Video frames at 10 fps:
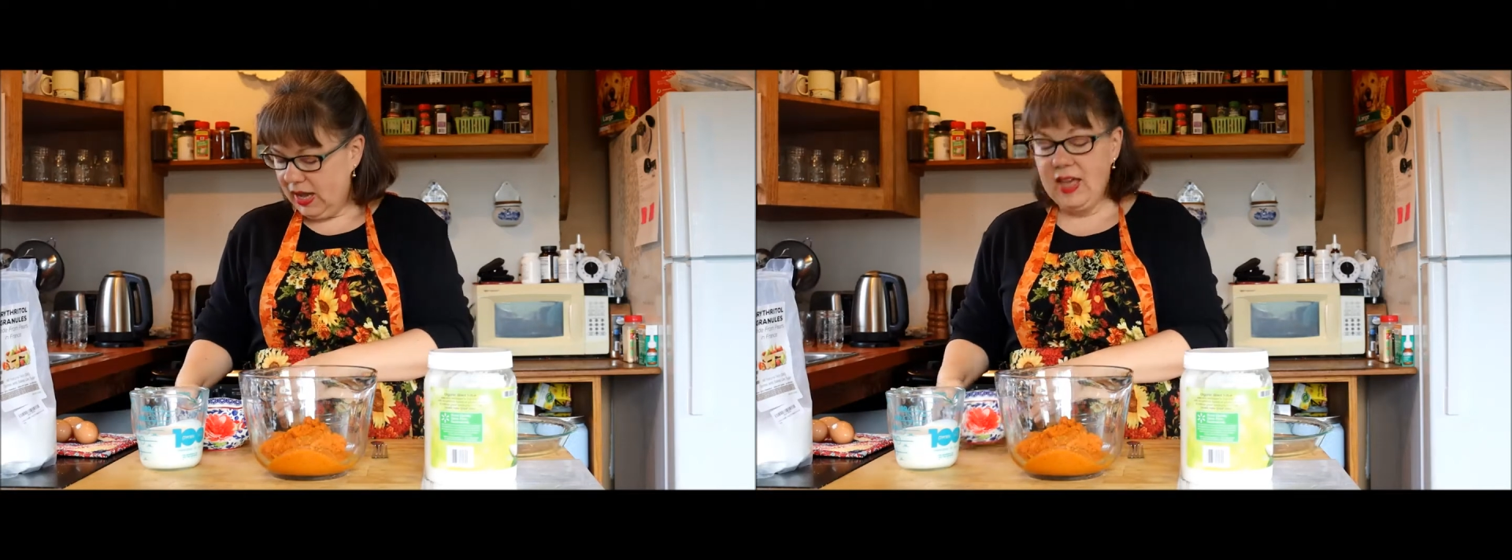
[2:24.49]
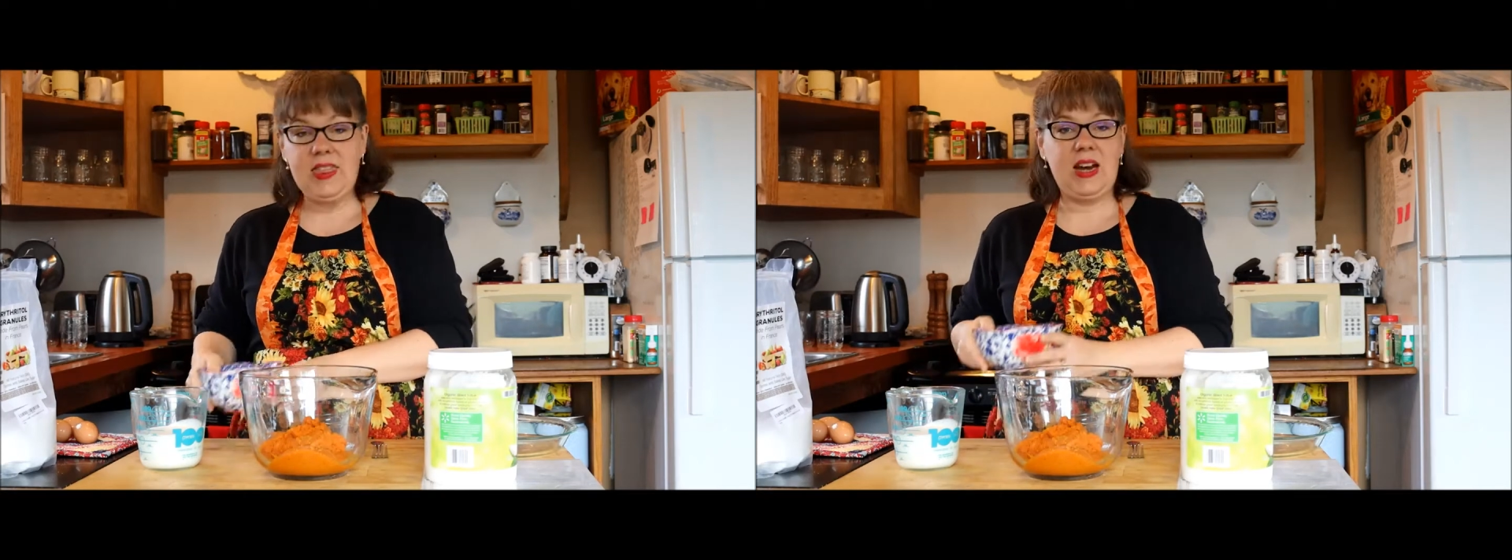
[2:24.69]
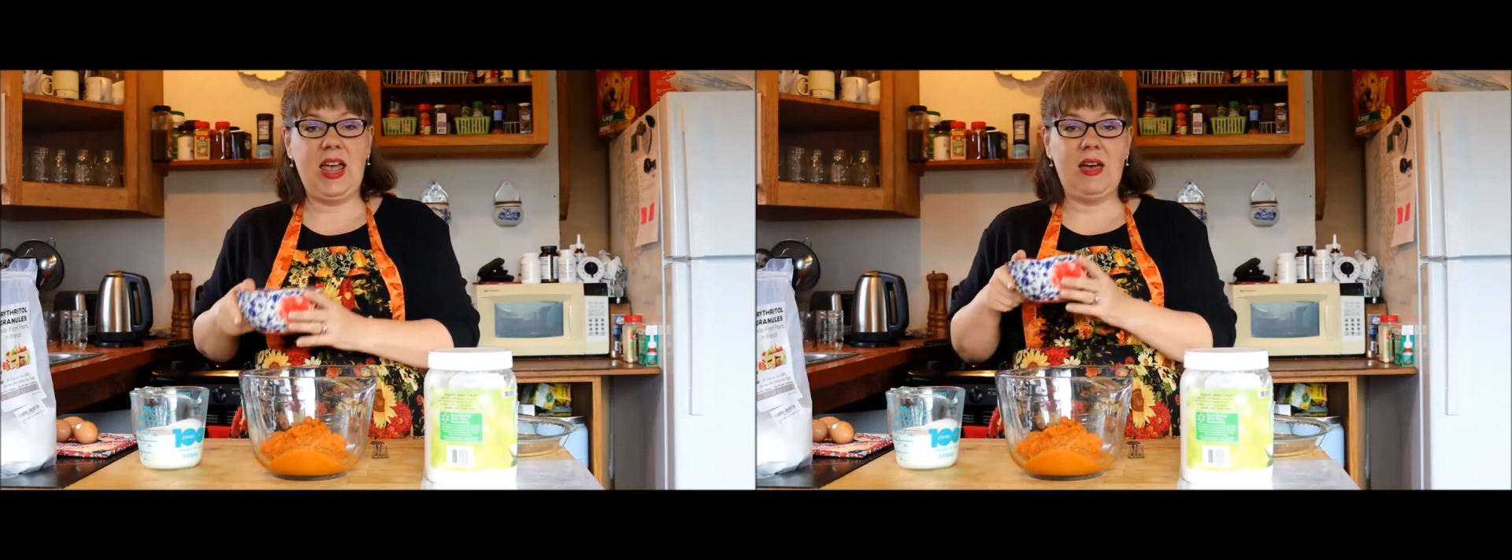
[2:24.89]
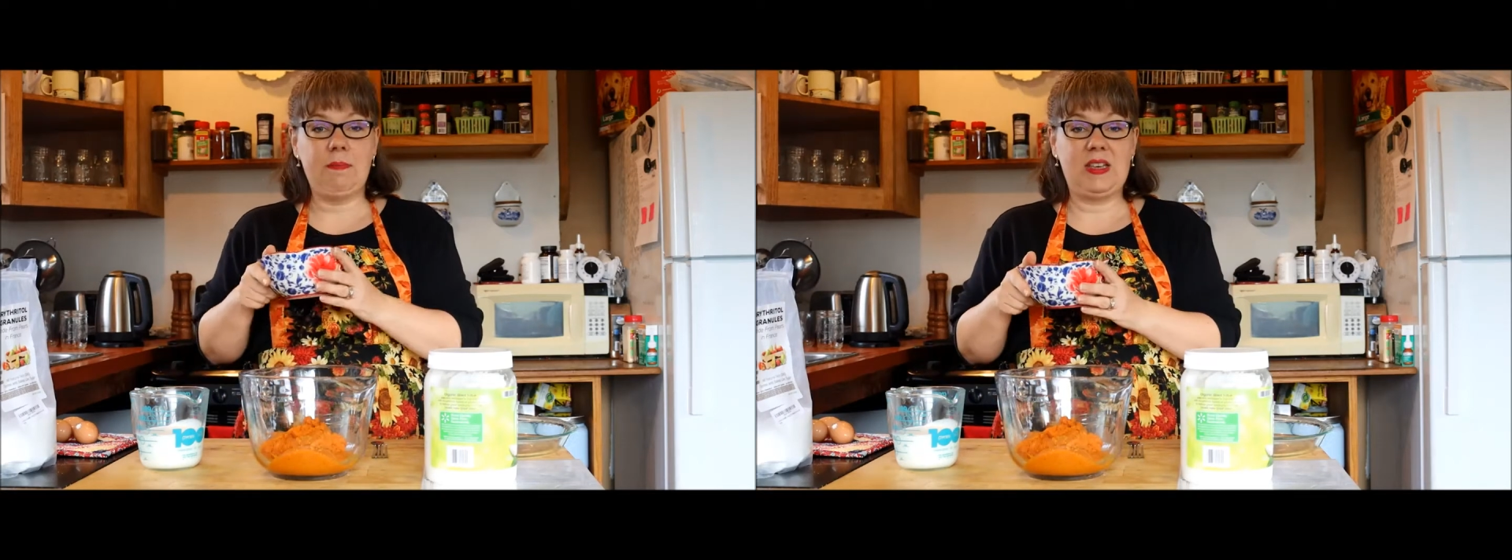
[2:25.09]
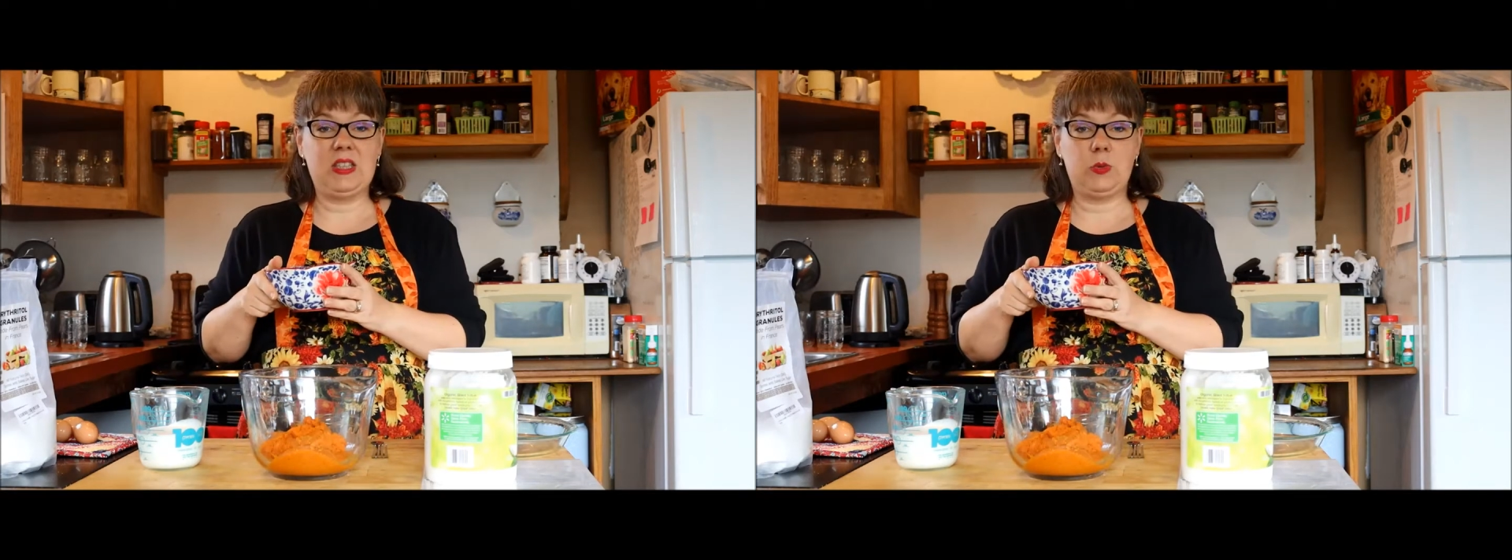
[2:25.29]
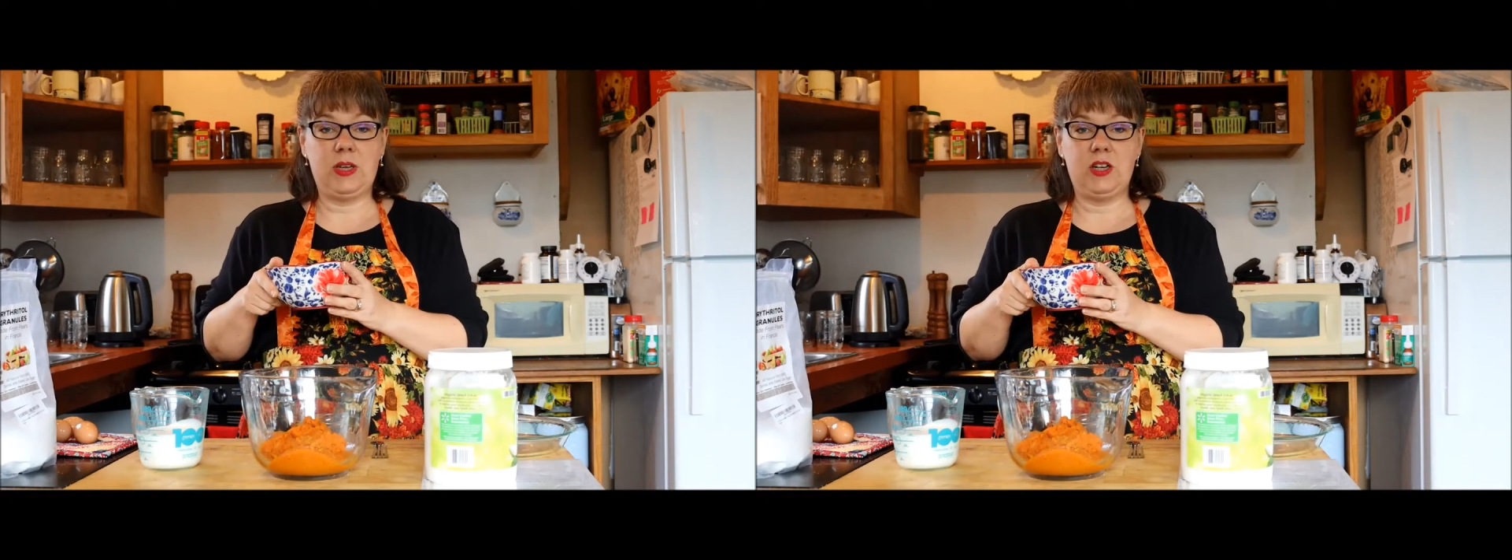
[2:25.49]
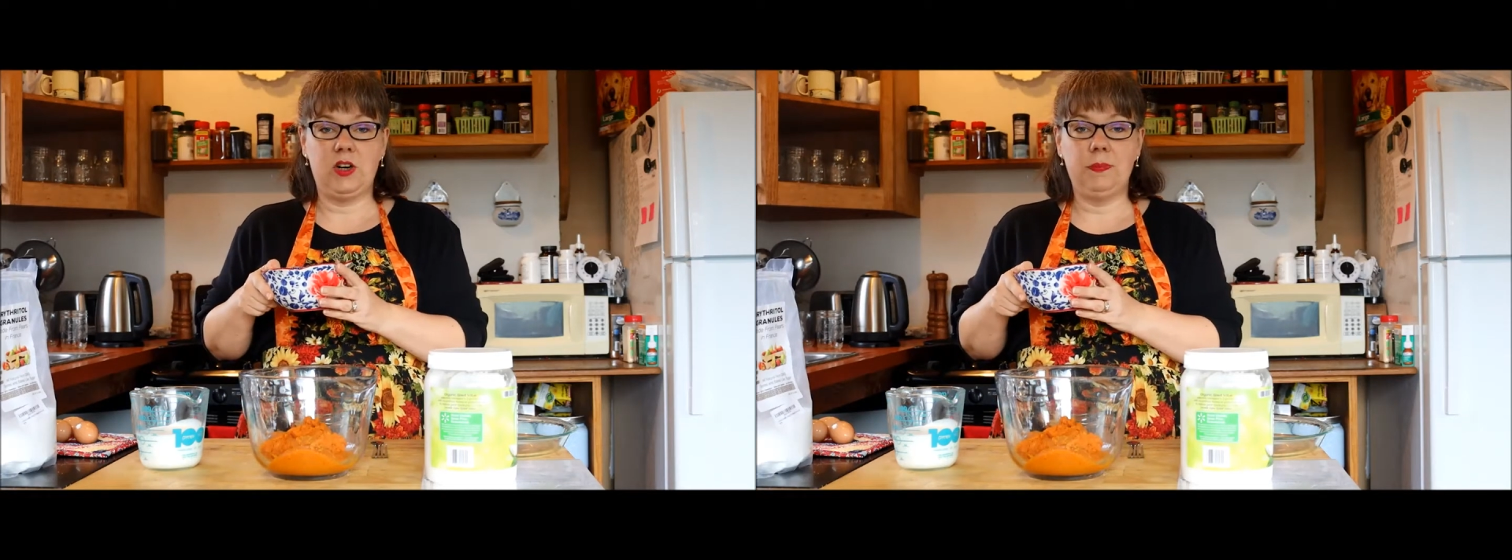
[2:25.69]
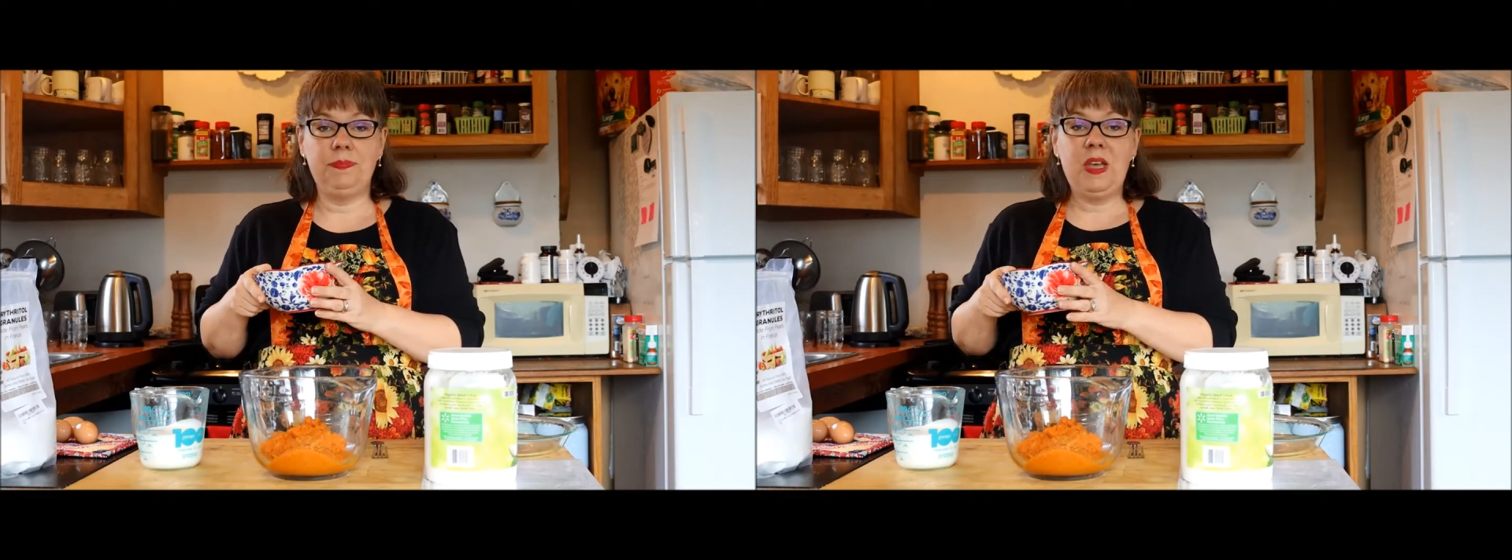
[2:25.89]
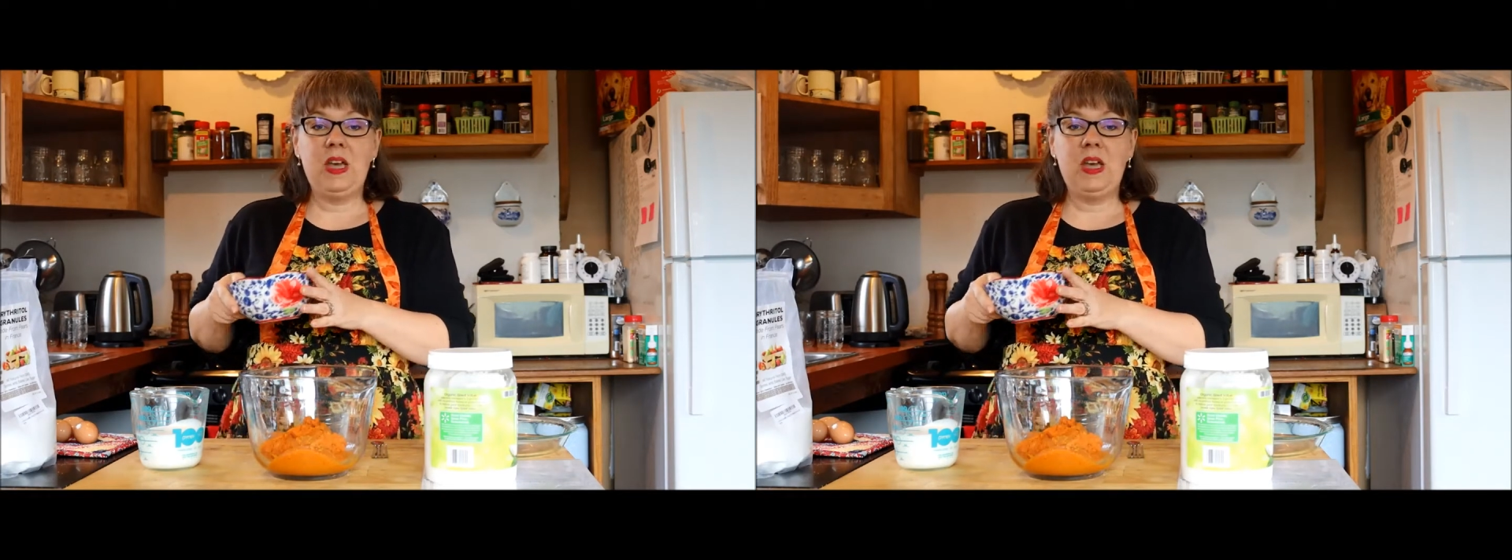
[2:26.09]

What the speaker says: And then I have my sweetener.